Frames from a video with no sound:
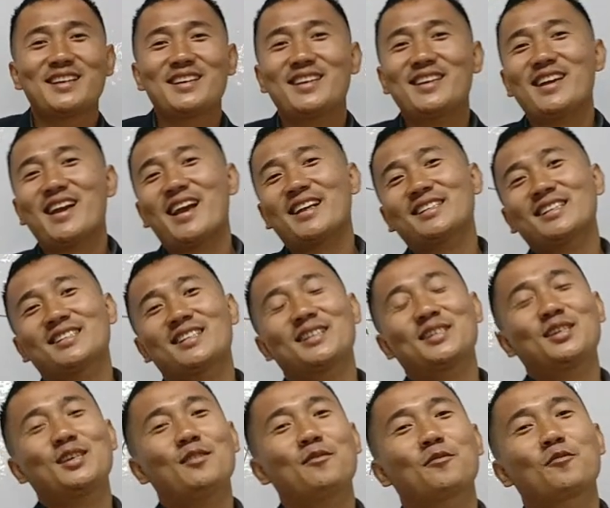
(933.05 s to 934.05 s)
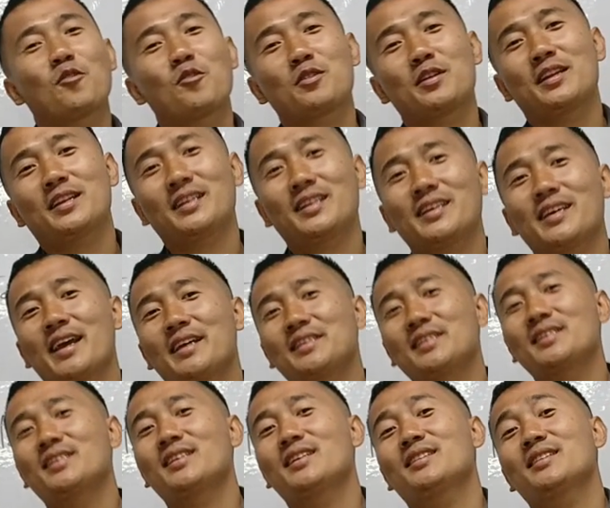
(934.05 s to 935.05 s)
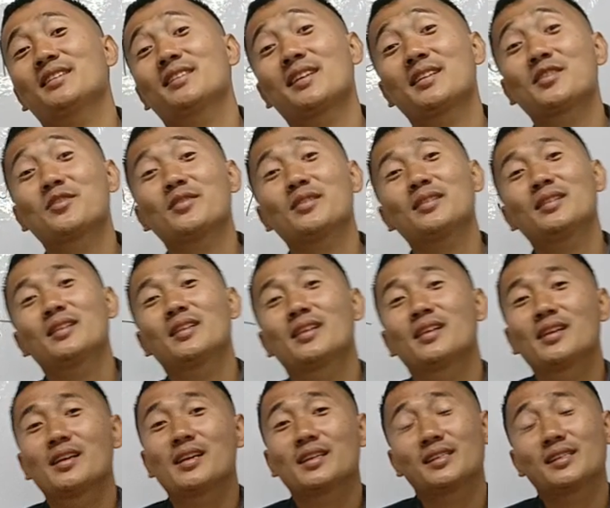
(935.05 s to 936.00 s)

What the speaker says: he acts as the chief coordinating agency in the Central